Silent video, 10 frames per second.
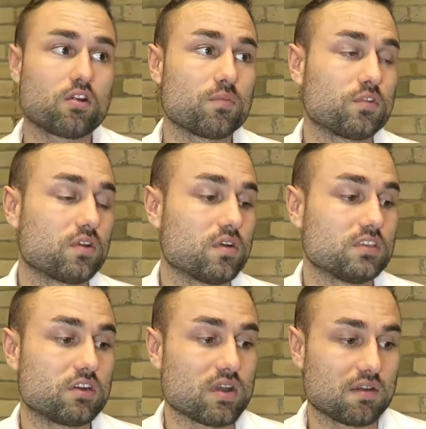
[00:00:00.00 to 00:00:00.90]

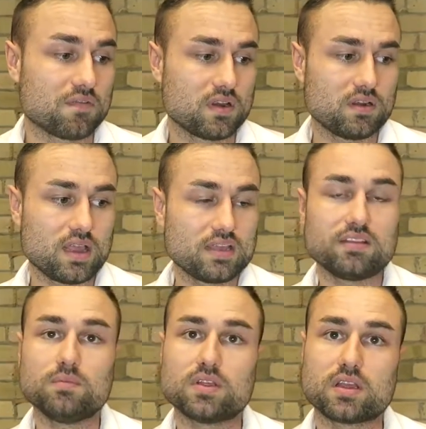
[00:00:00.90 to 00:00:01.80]
cryptocurrency crowdfund,
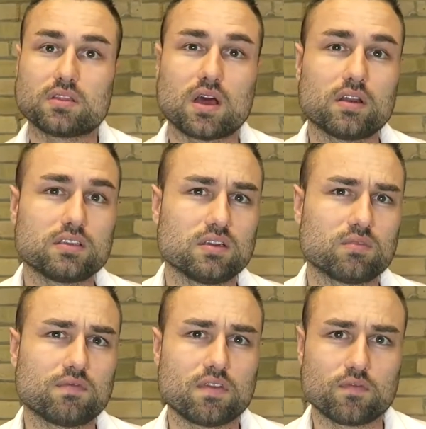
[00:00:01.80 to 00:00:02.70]
eighteen million dollars
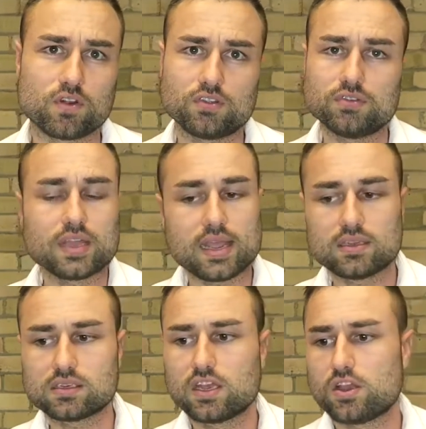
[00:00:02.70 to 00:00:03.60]
in roughly forty-two
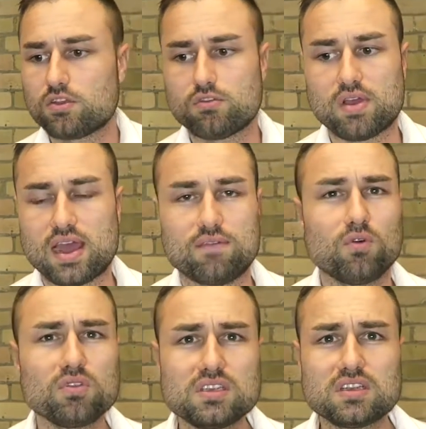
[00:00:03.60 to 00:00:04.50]
days. You
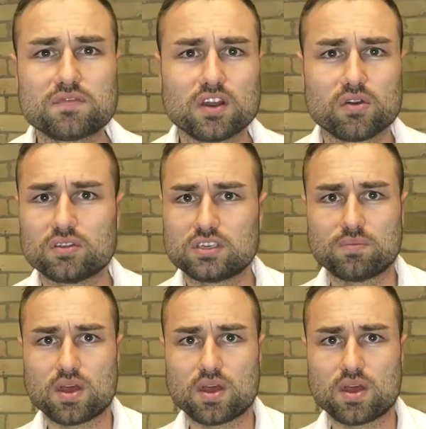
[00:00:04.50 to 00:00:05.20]
have all these different currency